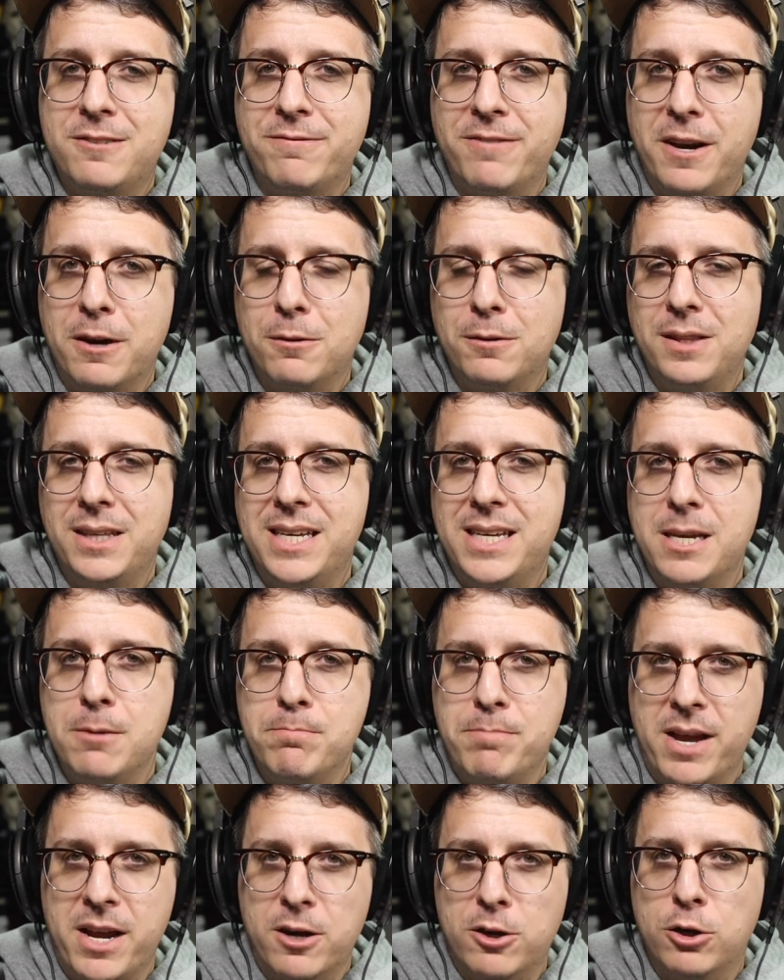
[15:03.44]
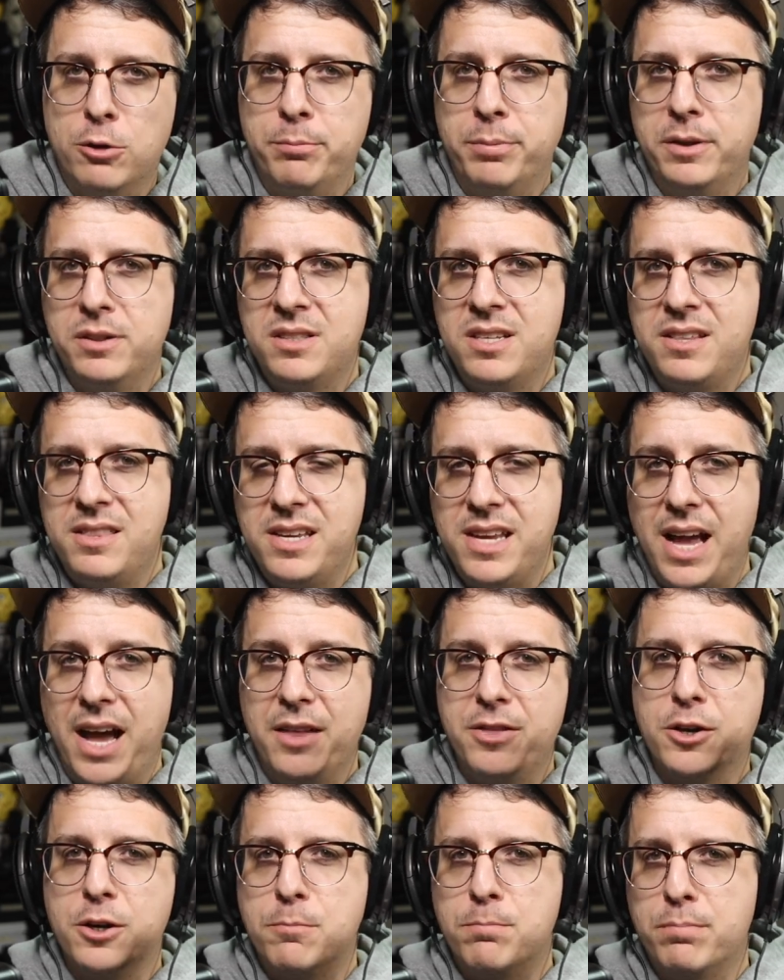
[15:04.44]
fairly comparable to the
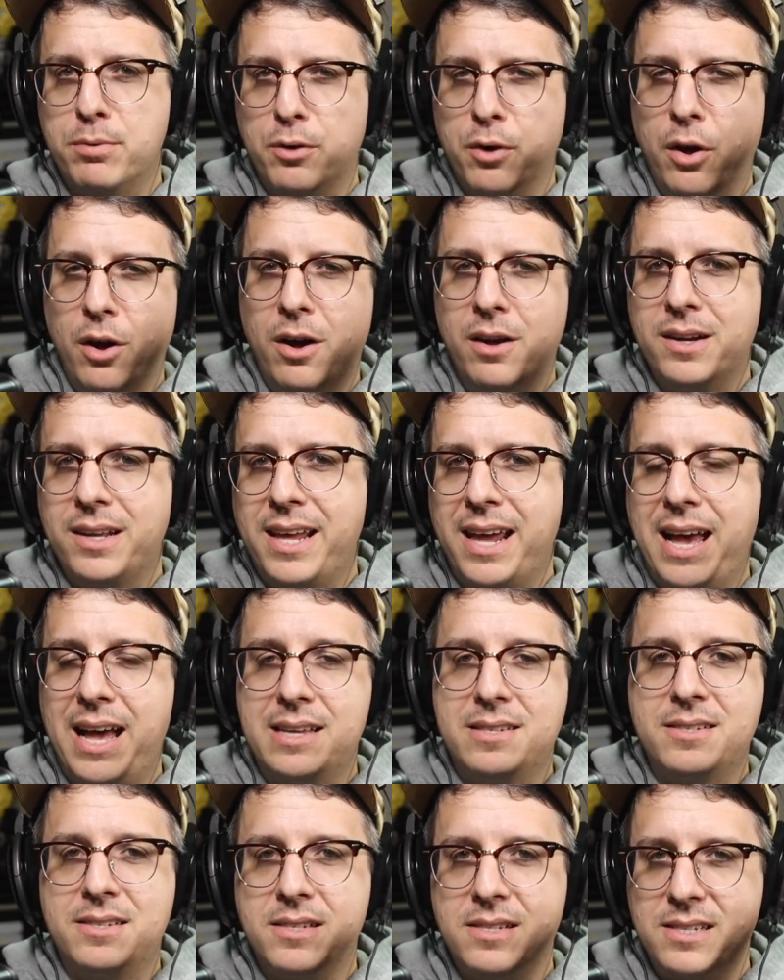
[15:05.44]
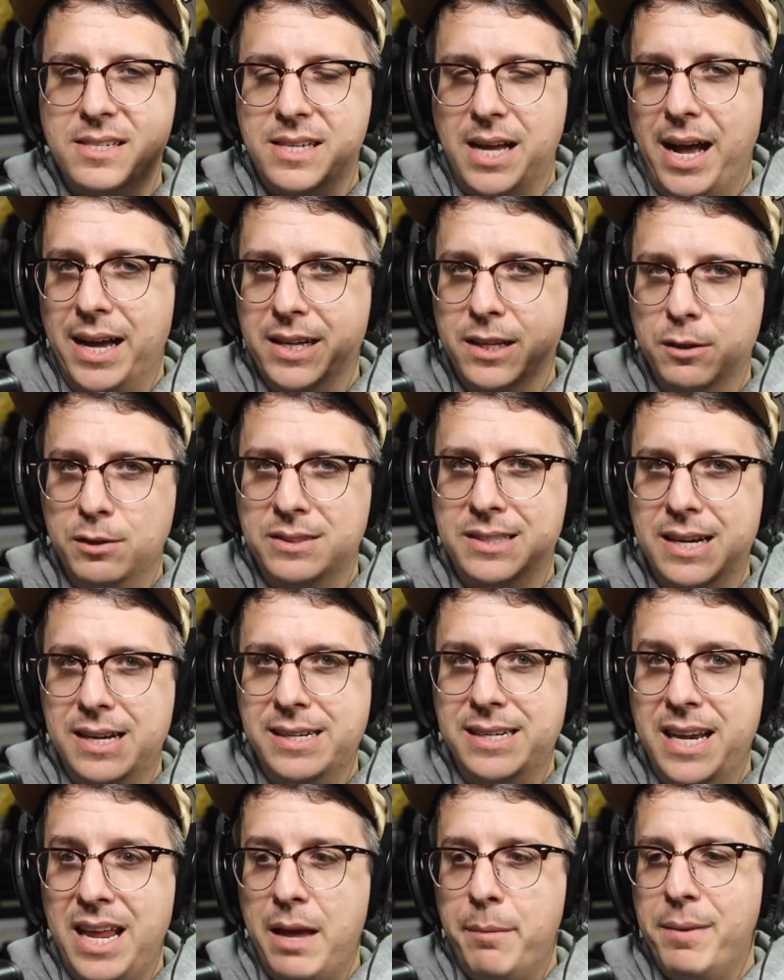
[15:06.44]
other broadcast style
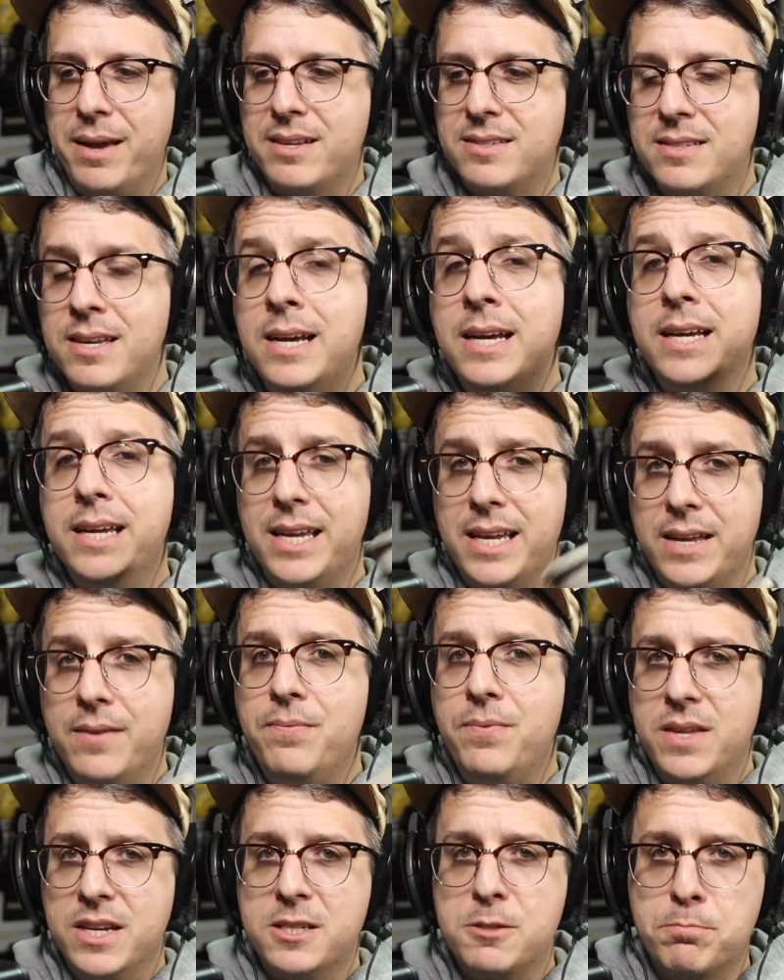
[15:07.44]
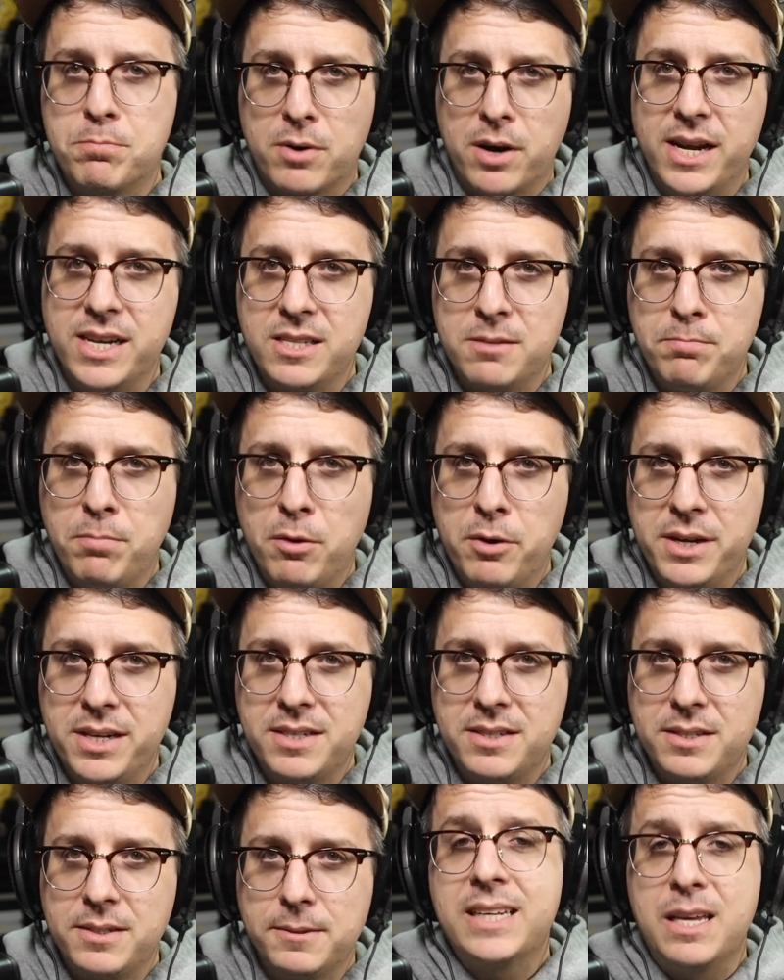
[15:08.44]
dynamics in this price point.